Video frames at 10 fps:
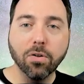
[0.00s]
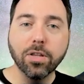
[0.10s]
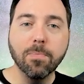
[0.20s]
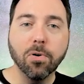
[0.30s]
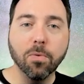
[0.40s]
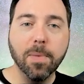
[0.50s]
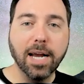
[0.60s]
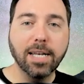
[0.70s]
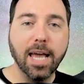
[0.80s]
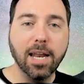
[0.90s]
only pull
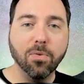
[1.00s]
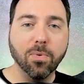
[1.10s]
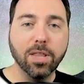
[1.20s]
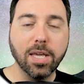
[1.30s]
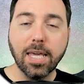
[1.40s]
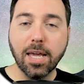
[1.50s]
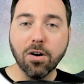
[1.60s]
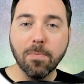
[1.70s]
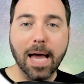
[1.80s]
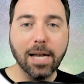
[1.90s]
back data where the
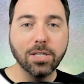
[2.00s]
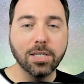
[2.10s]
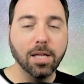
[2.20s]
year matches